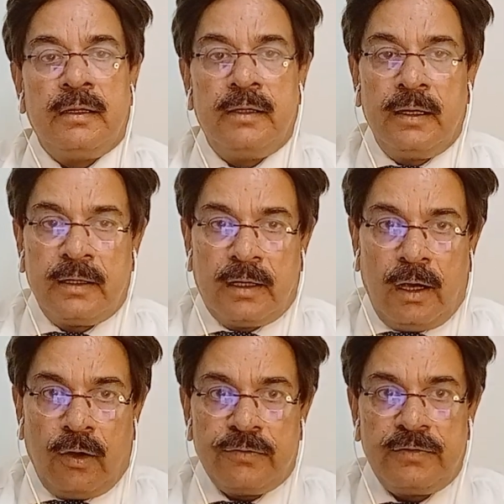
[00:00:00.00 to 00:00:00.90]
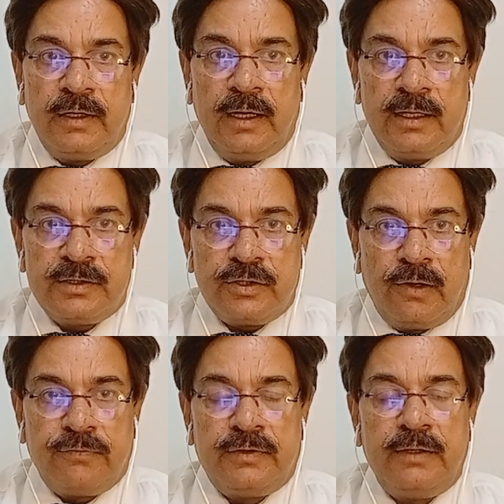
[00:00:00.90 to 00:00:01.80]
then glossiness
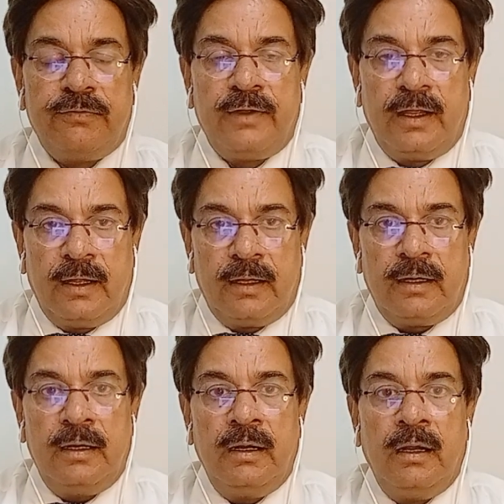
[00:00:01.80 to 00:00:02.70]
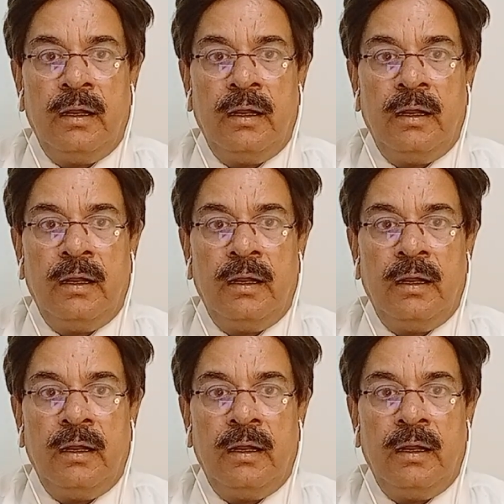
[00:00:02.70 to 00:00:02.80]
of the wear